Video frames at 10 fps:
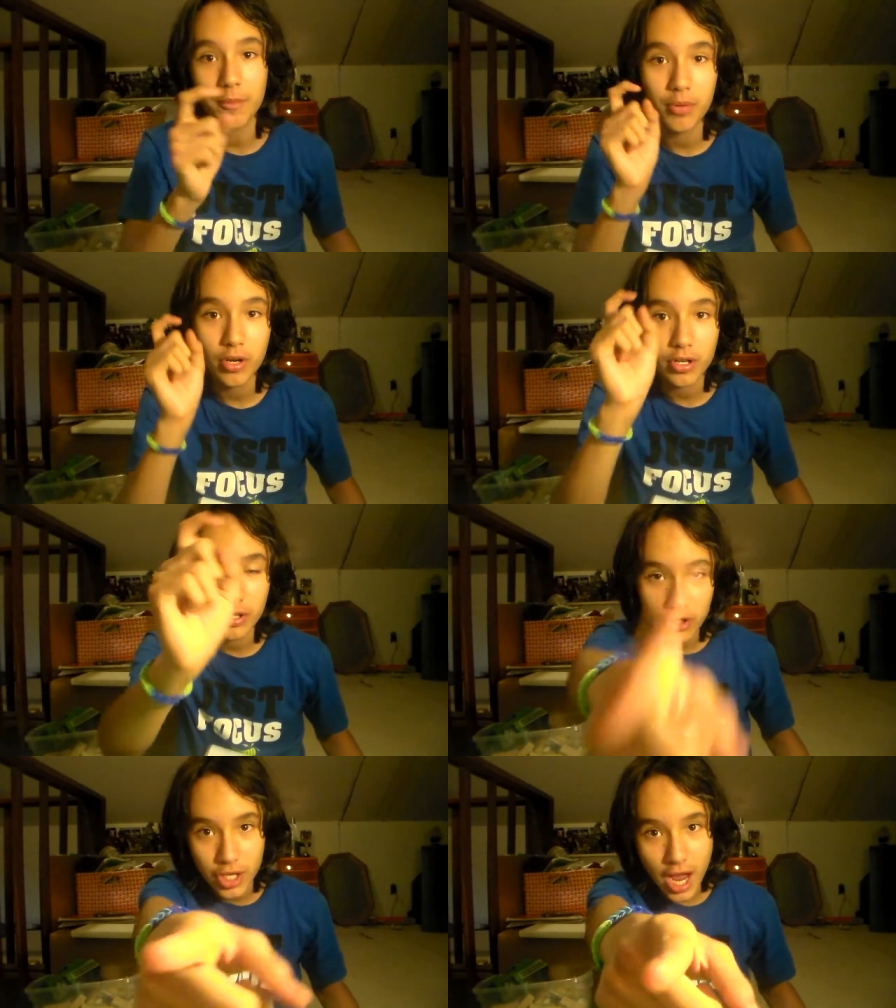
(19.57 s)
I'll put
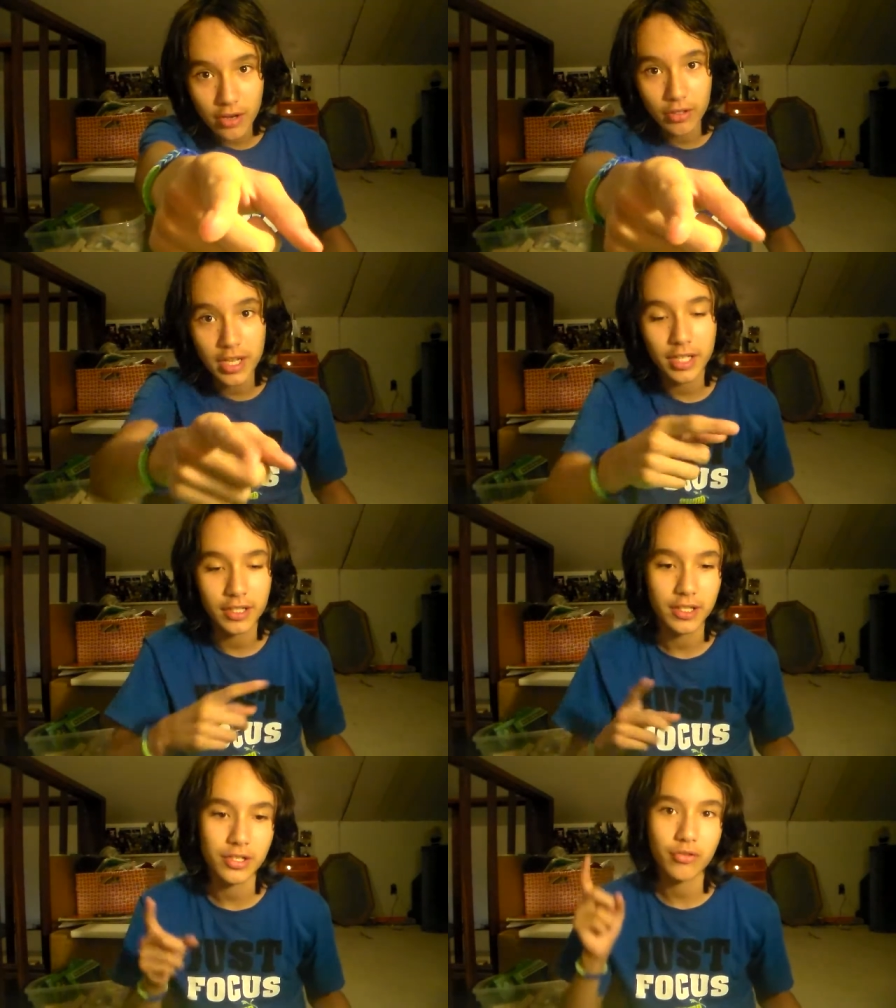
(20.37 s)
her channel link
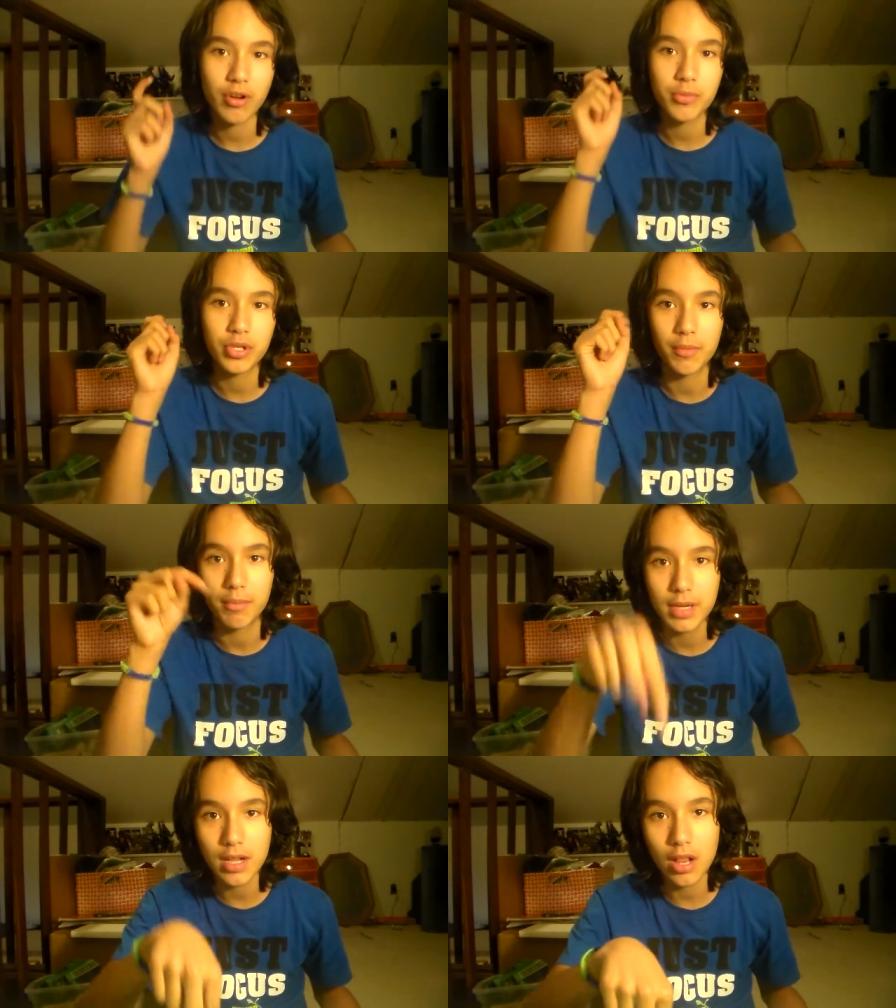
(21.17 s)
in the
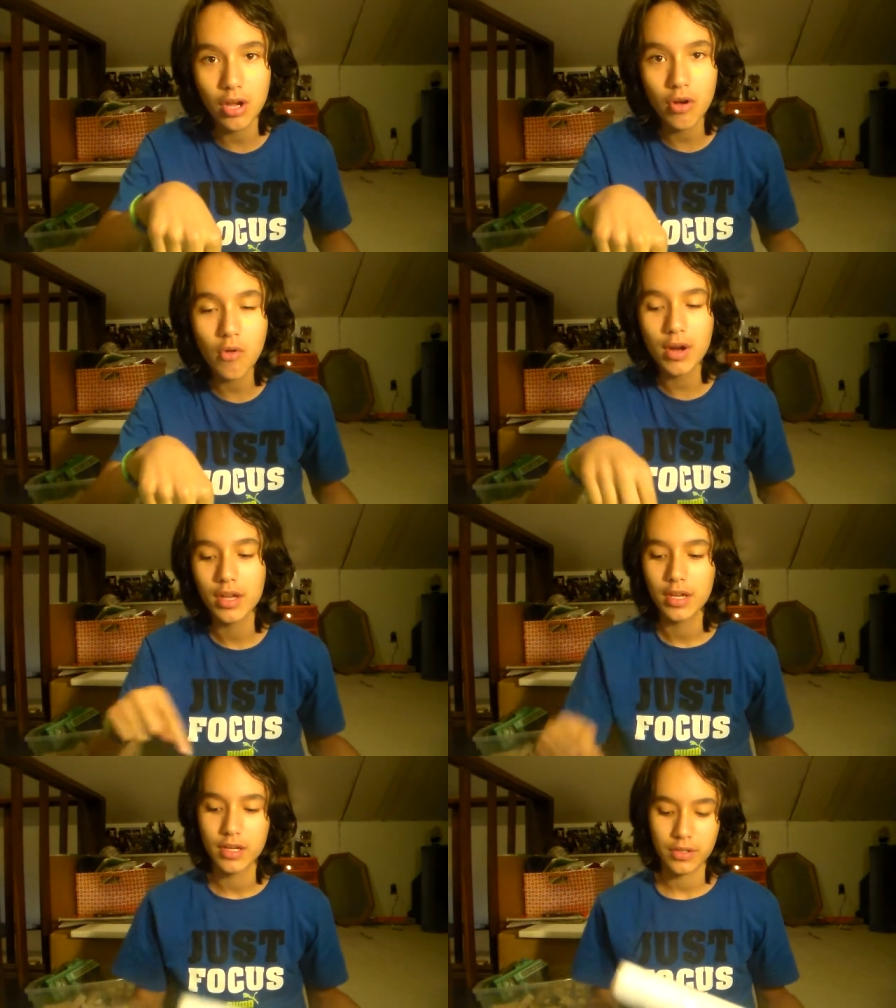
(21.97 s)
description below
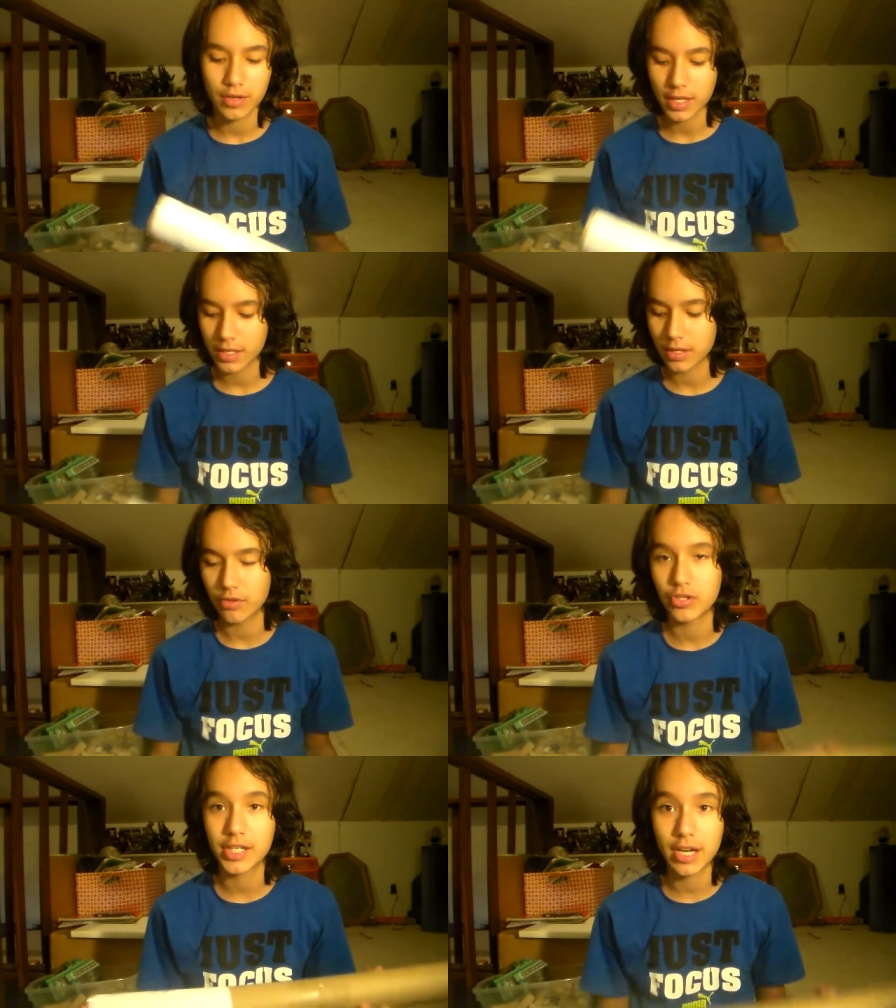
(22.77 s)
so you guys can
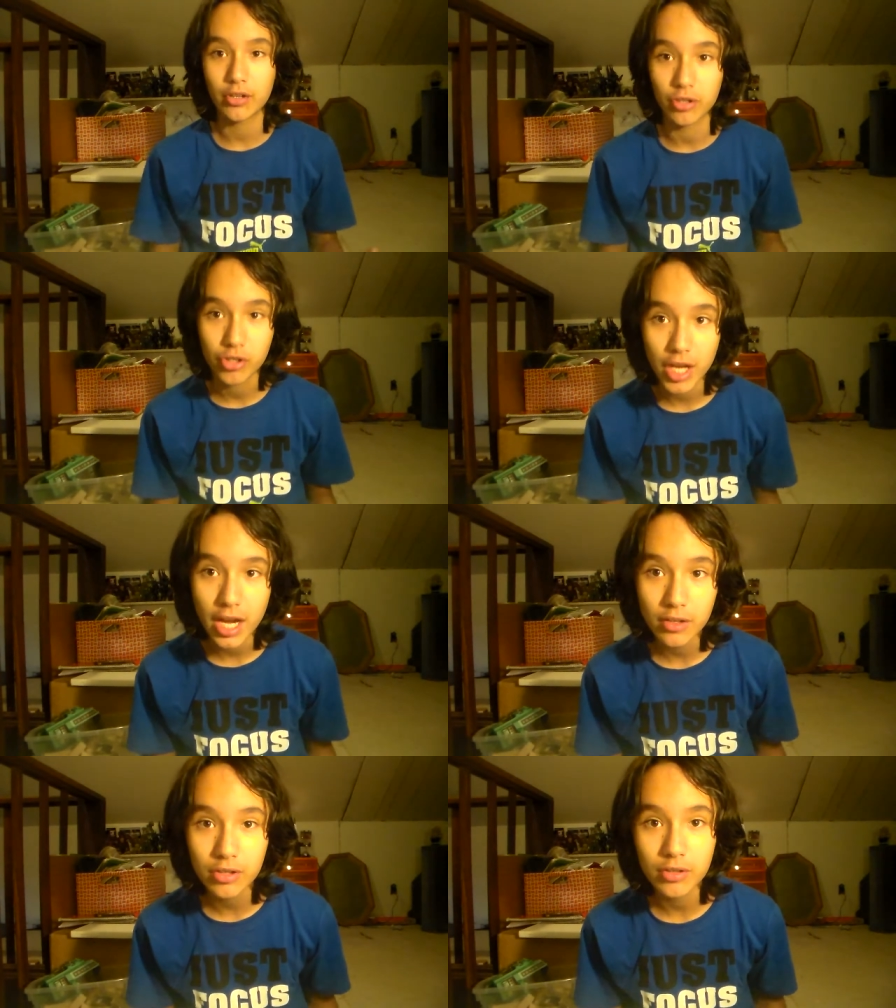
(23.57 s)
go check out her
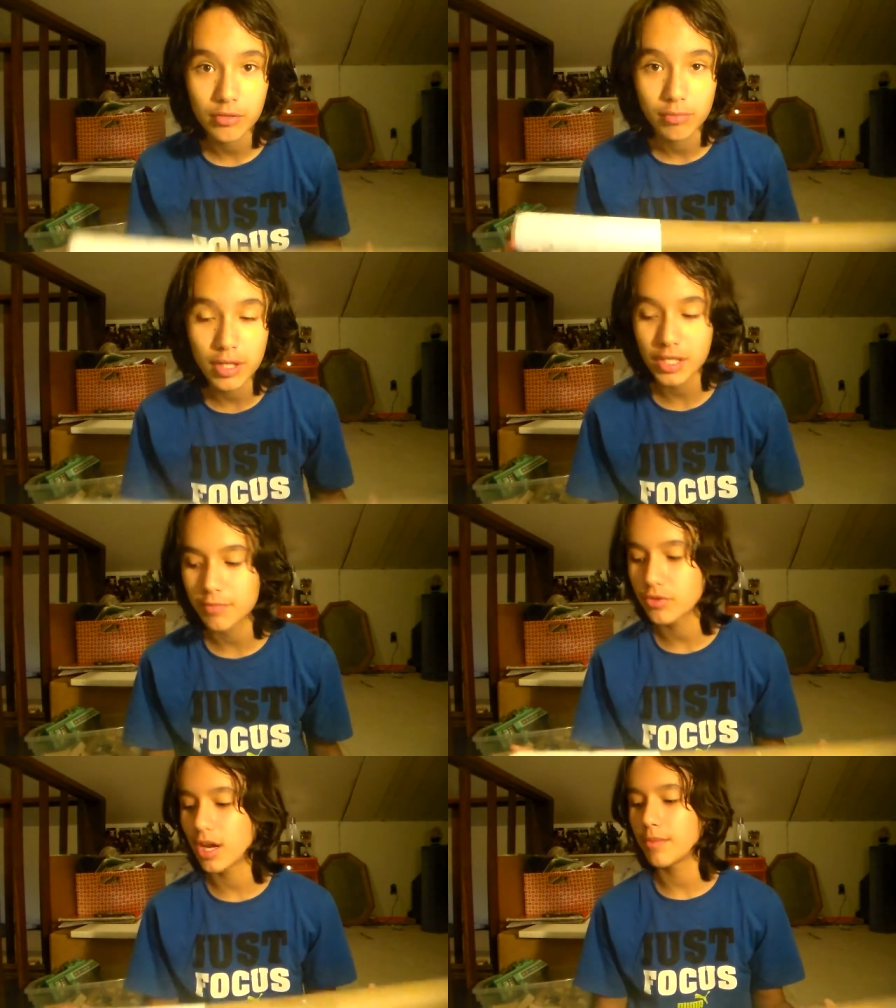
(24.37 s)
channel. Please
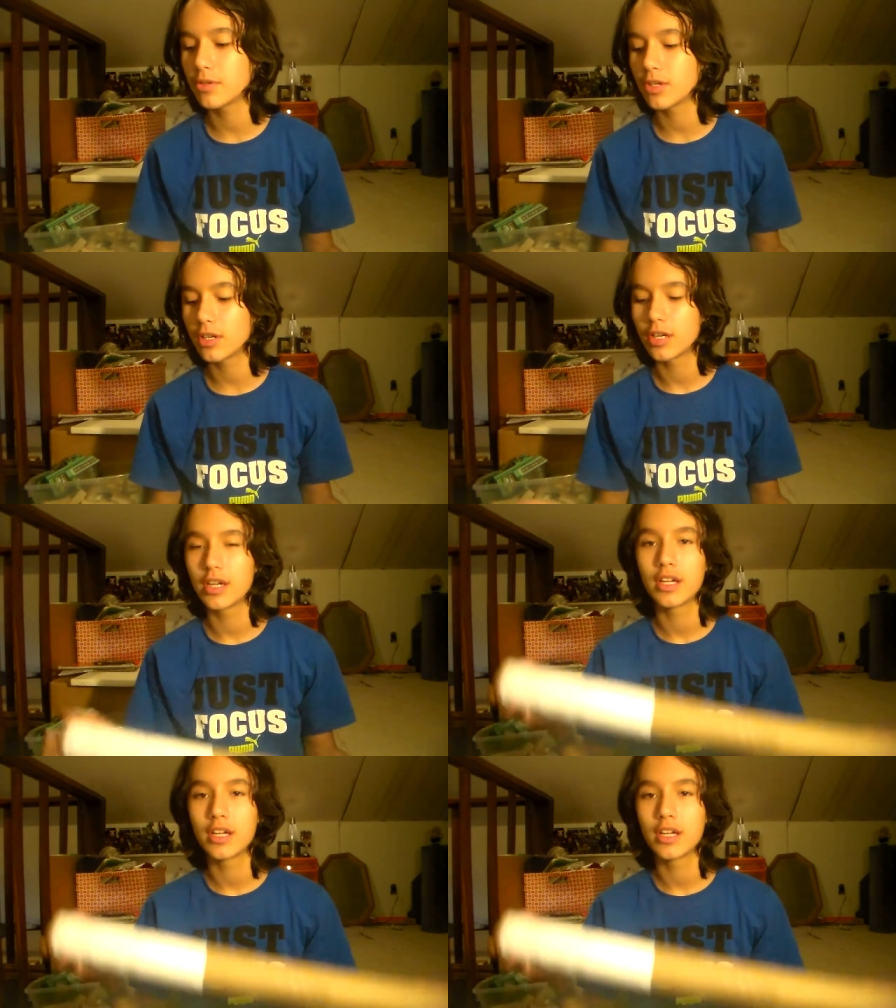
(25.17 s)
subscribe to her,